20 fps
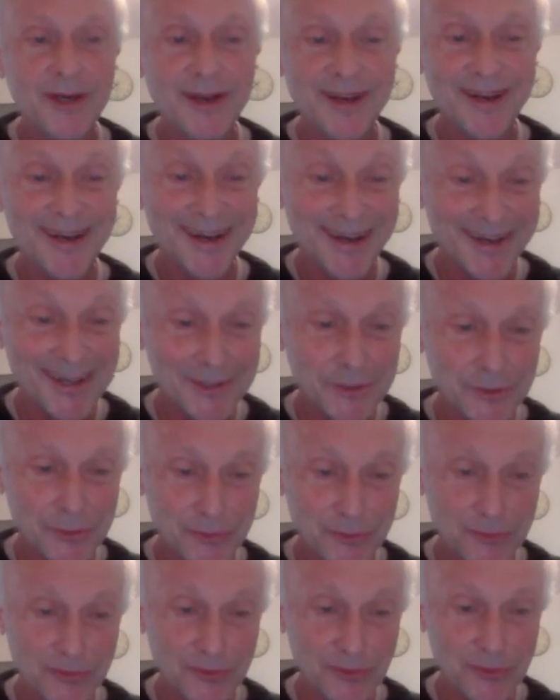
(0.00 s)

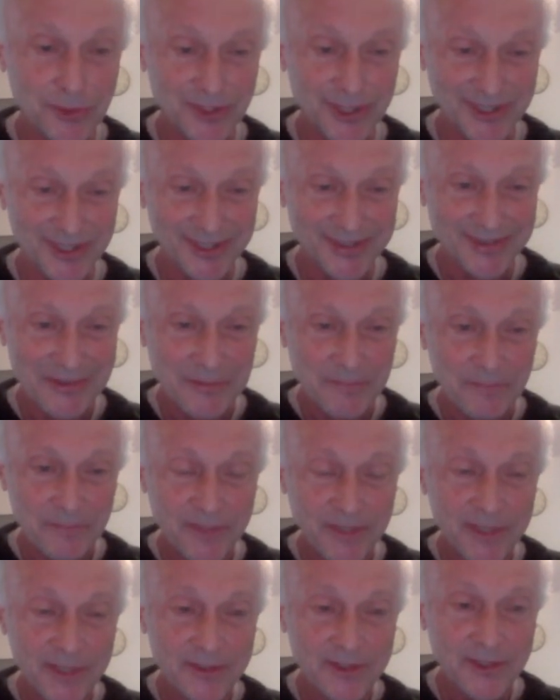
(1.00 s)
to see.
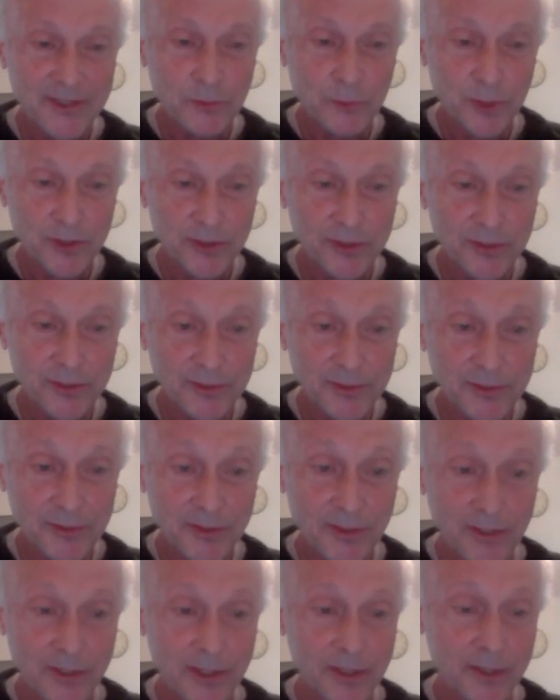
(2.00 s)
It is
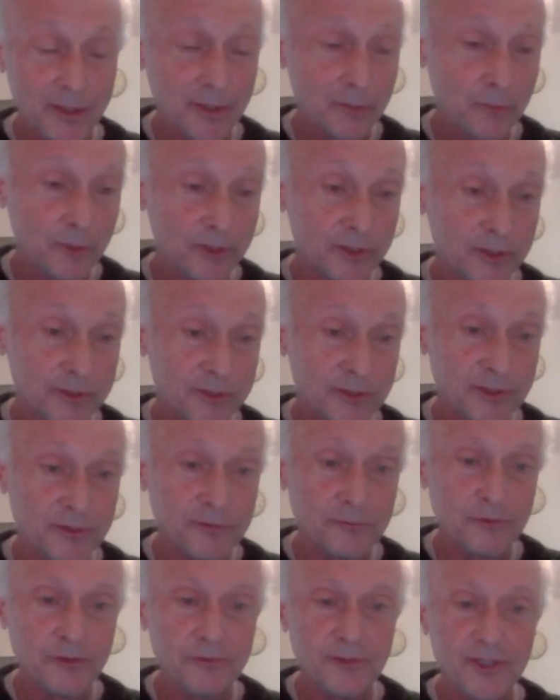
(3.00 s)

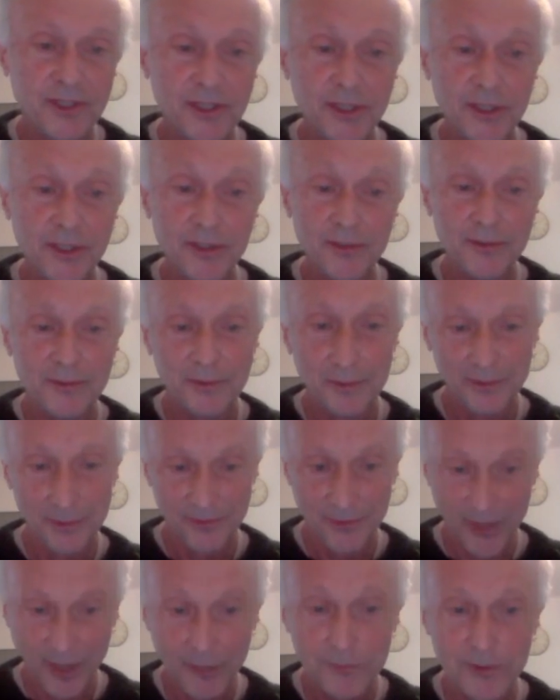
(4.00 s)

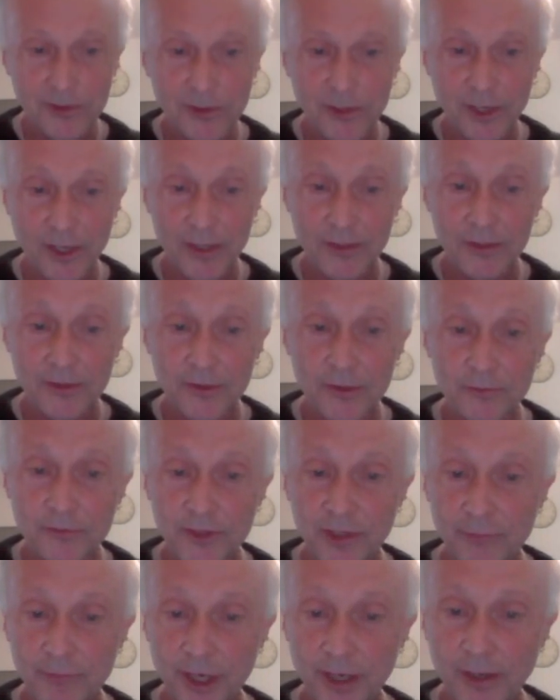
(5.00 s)
150,000 lines of
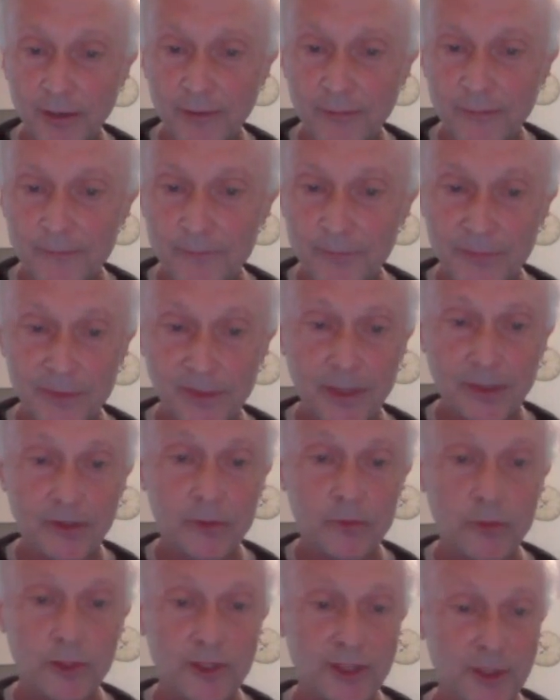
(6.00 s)
Java
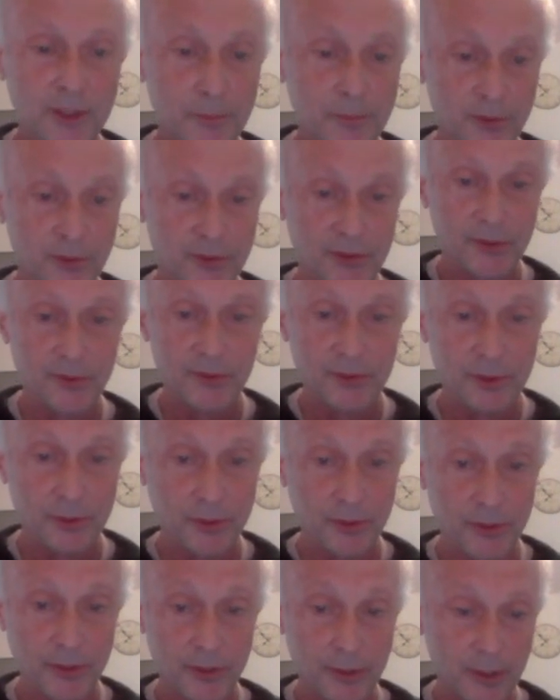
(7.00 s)
and 20%
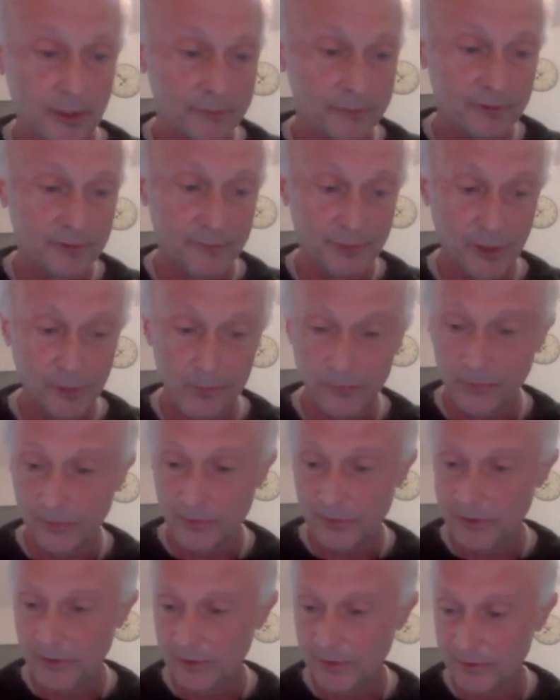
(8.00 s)
year of
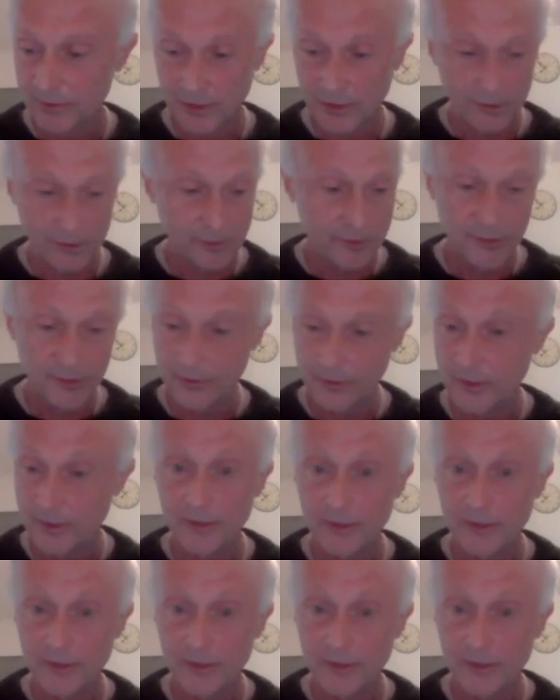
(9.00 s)
development started in